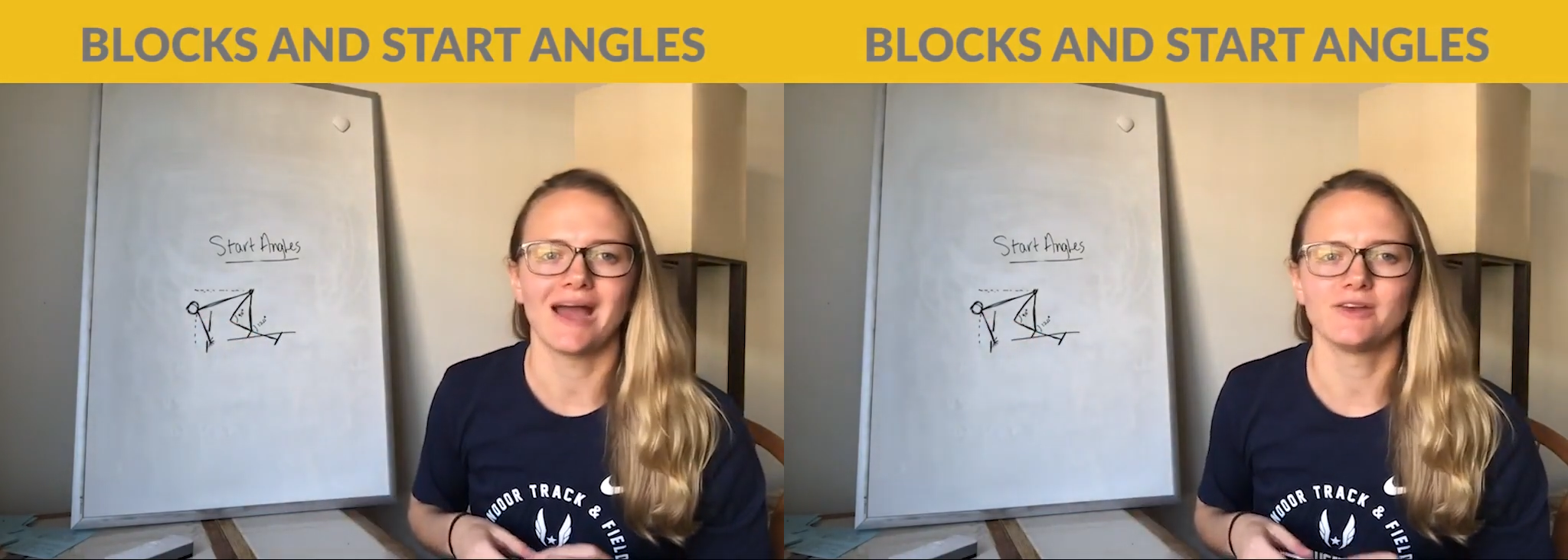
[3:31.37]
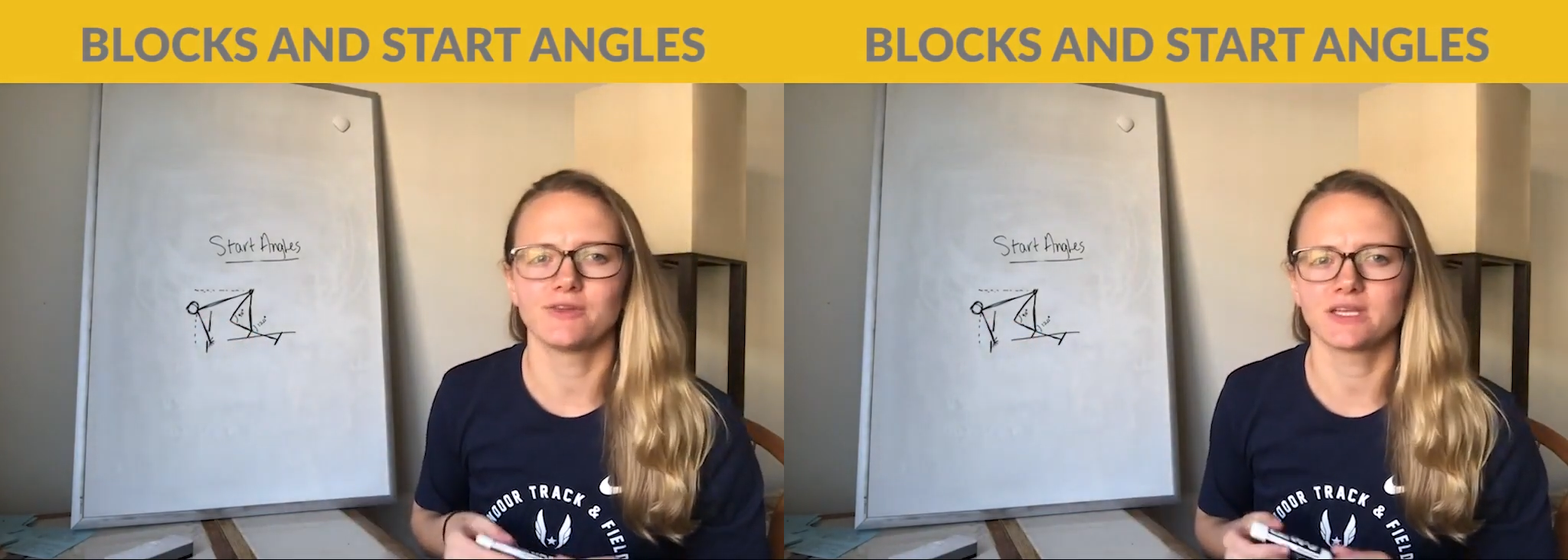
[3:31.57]

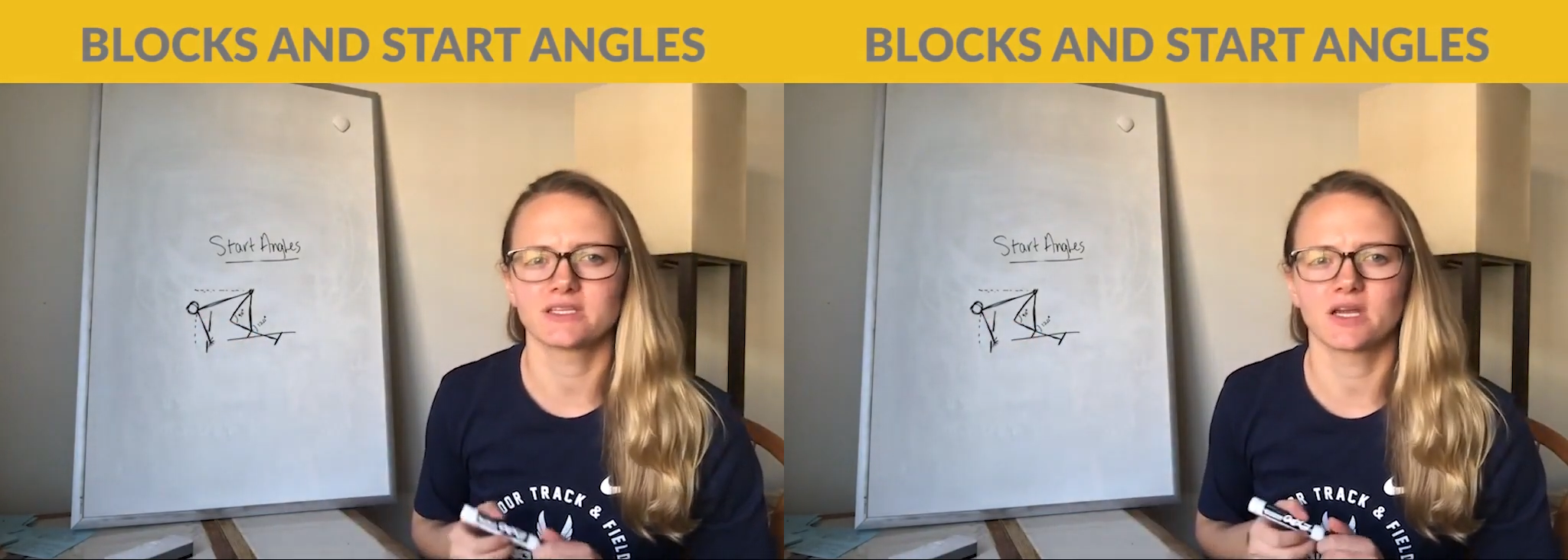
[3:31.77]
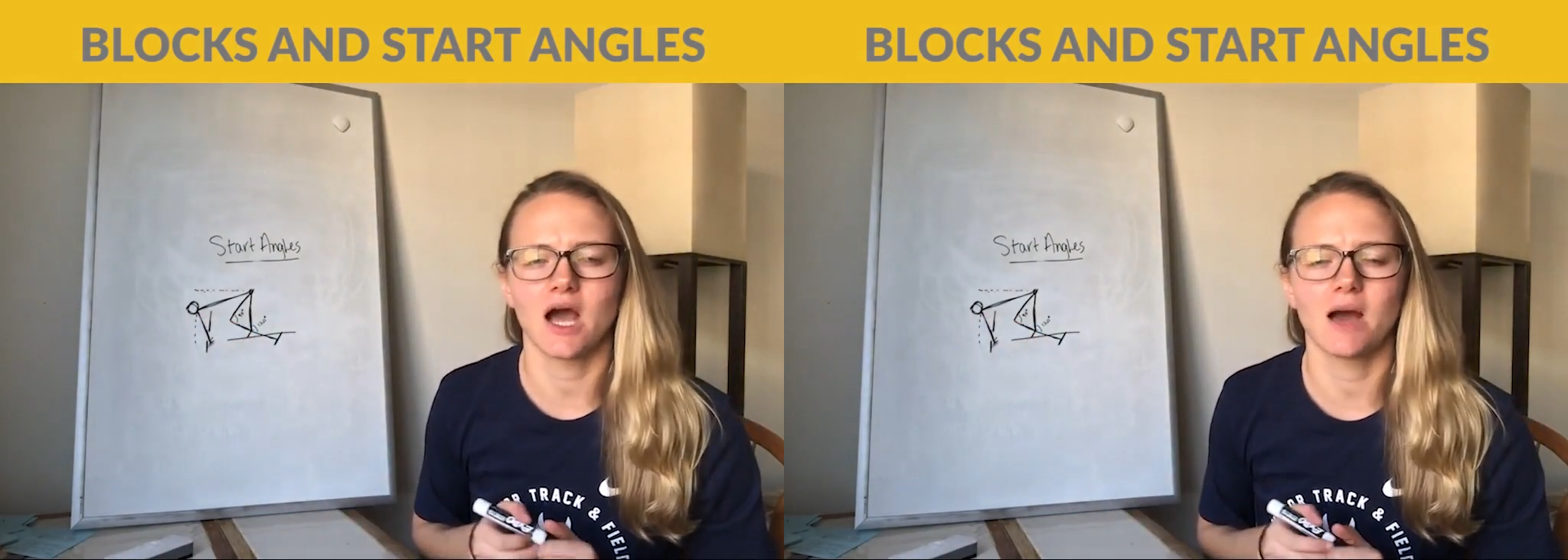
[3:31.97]
I know
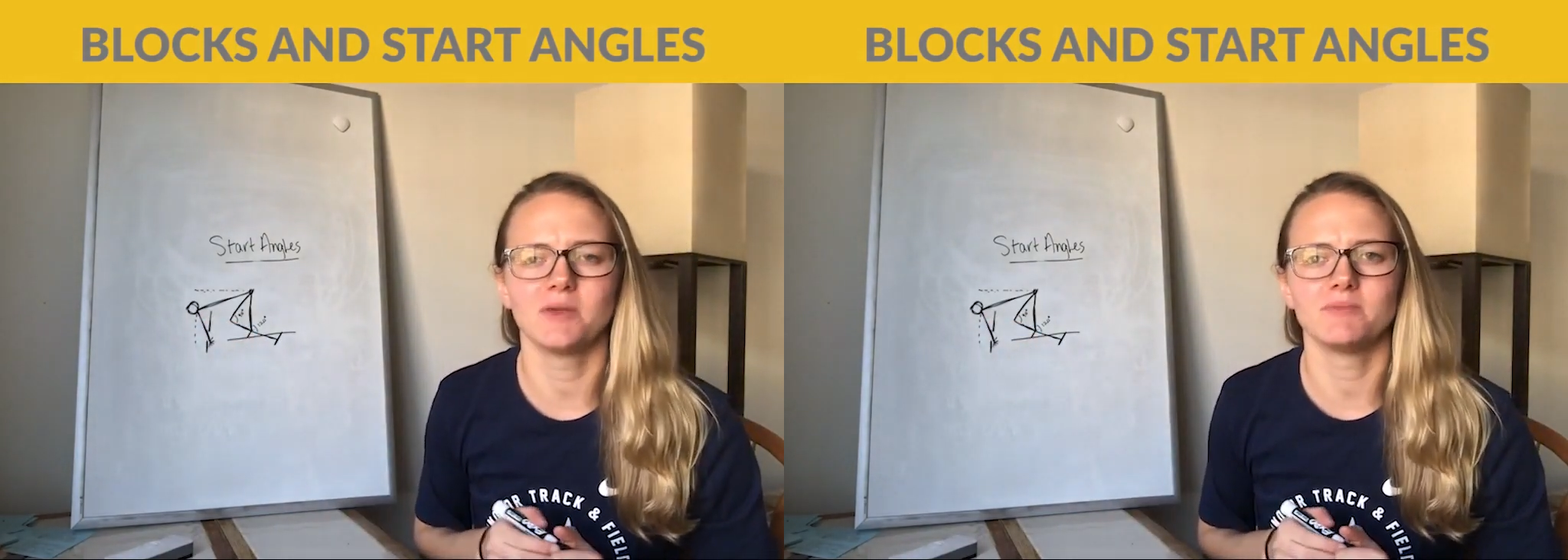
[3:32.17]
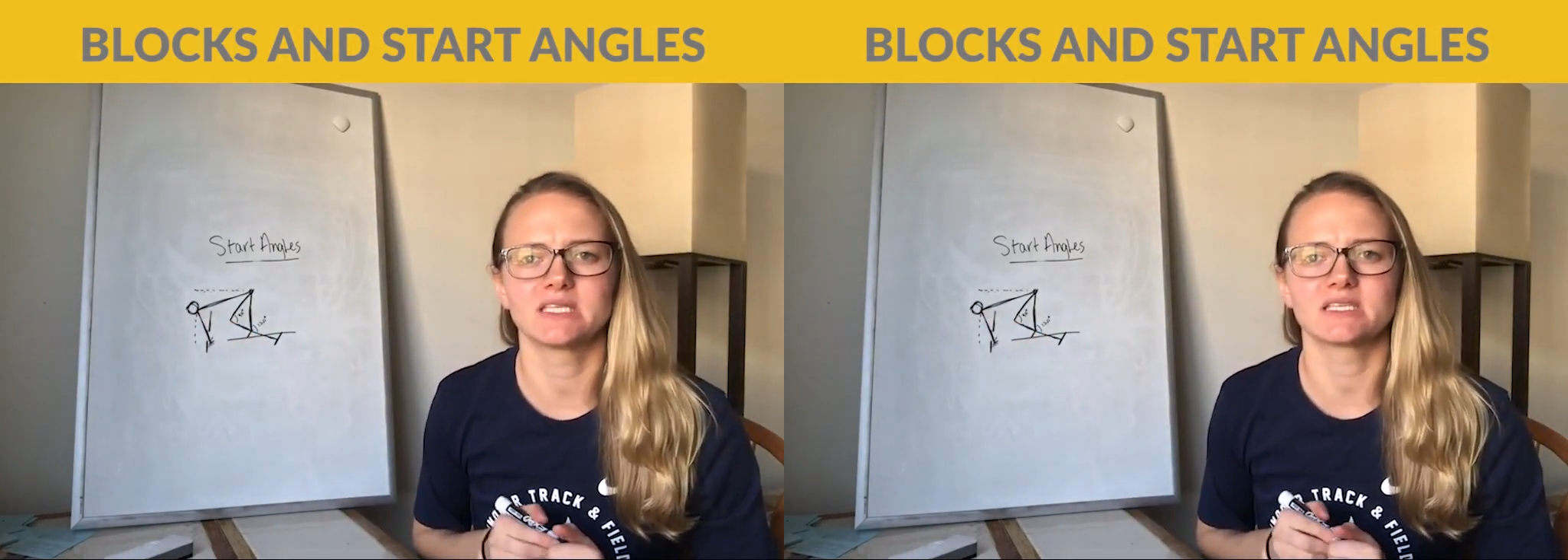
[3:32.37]
that's a
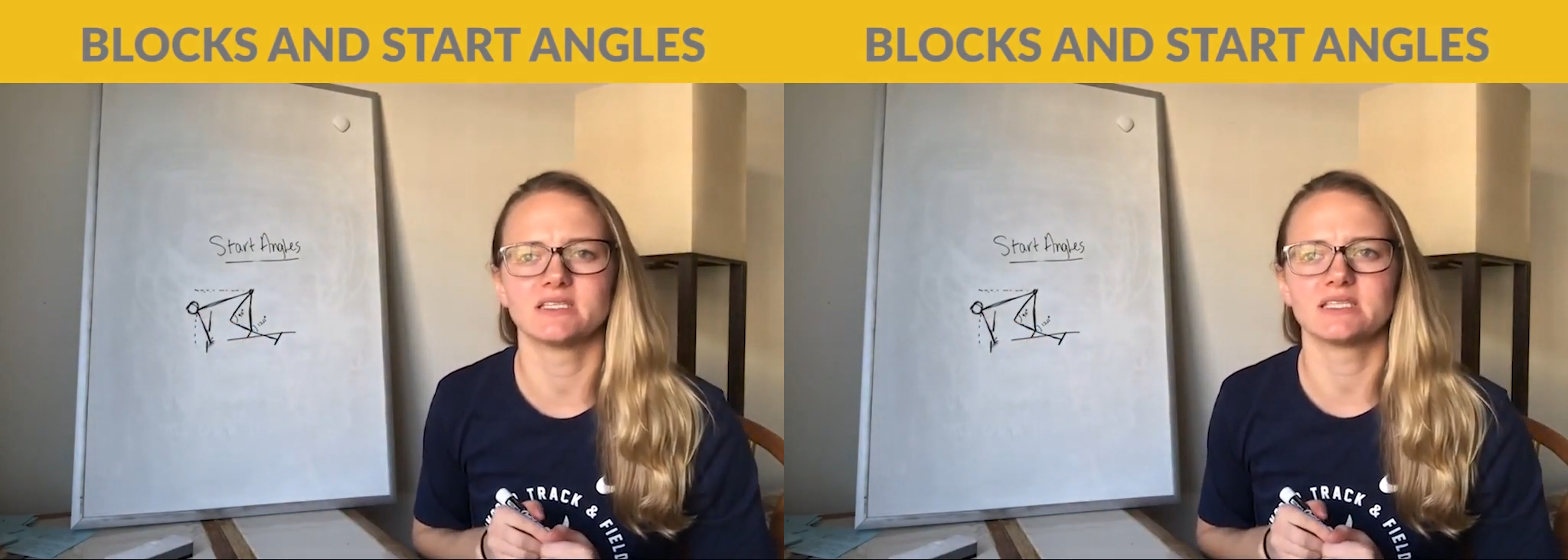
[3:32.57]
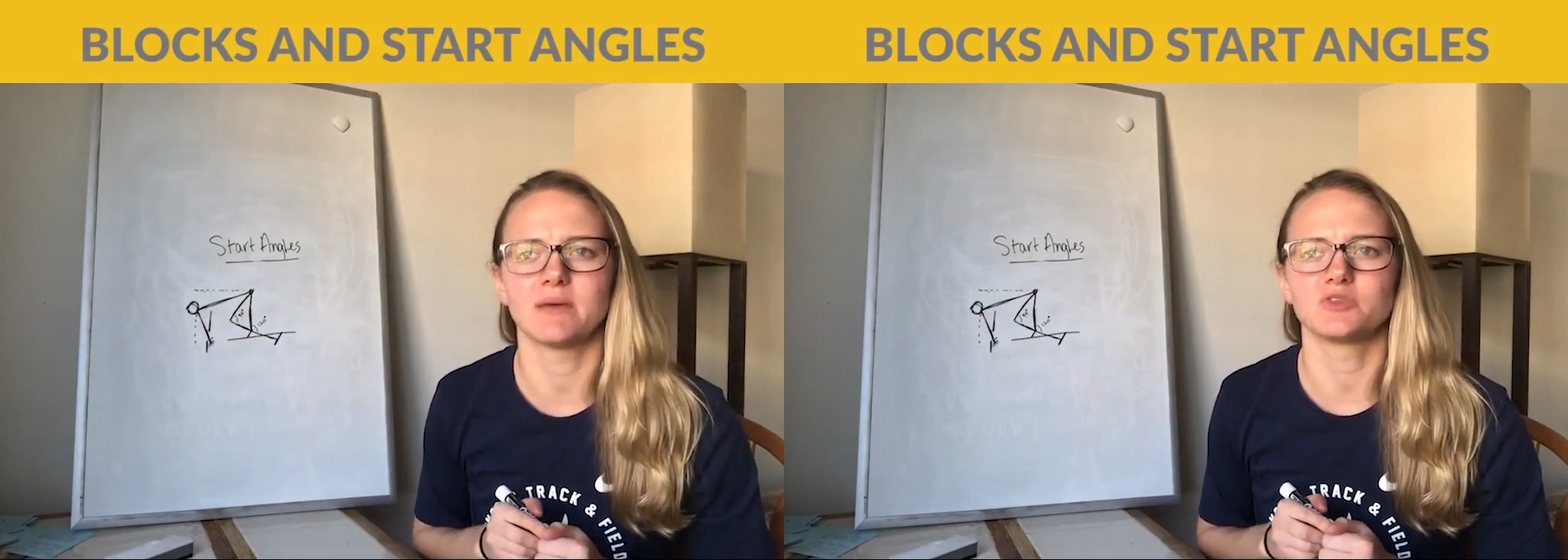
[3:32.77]
common
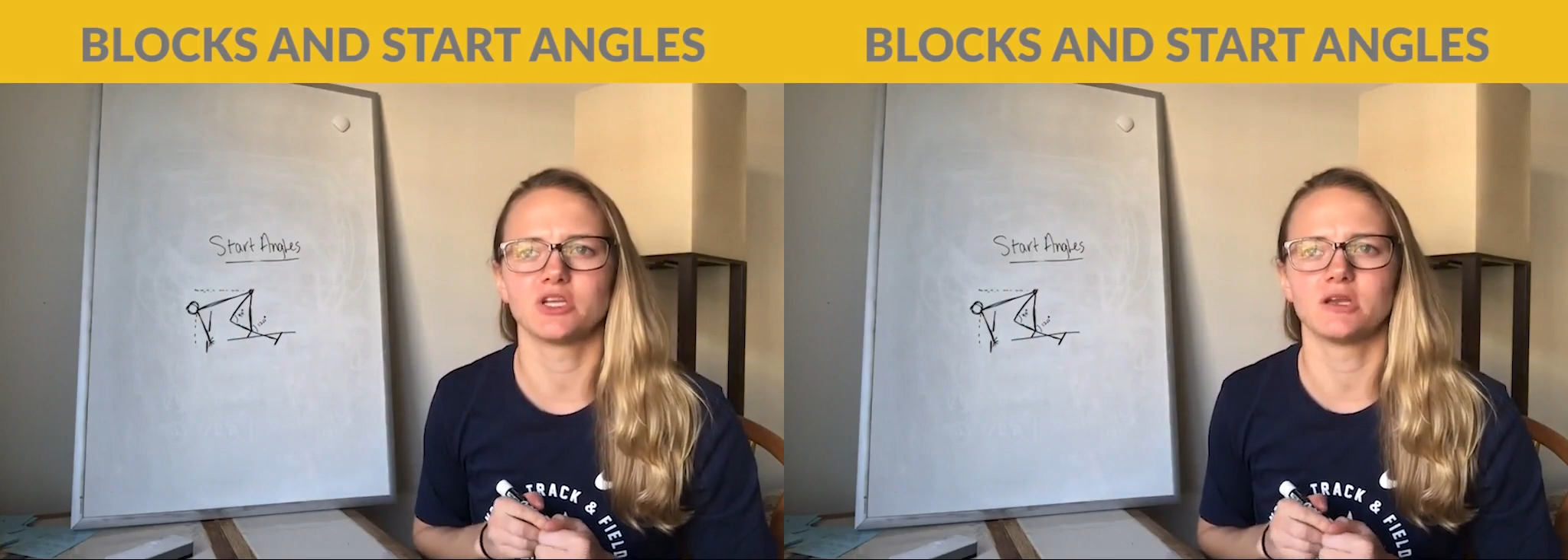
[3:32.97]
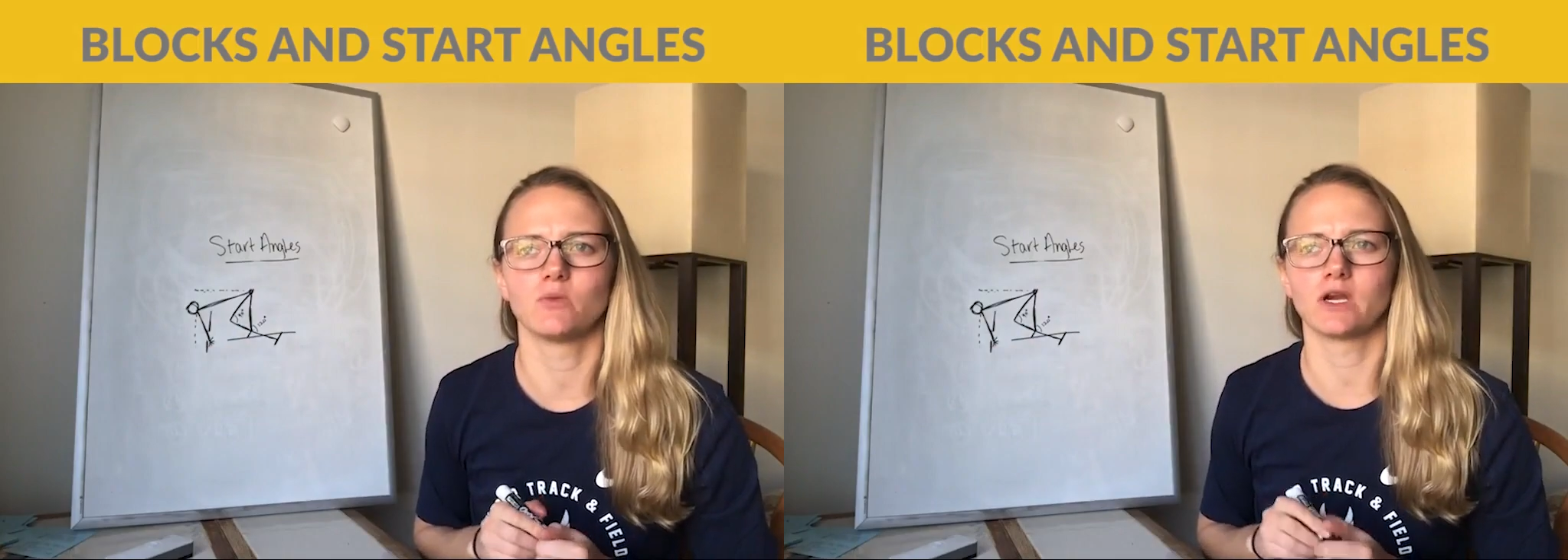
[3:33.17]
misconception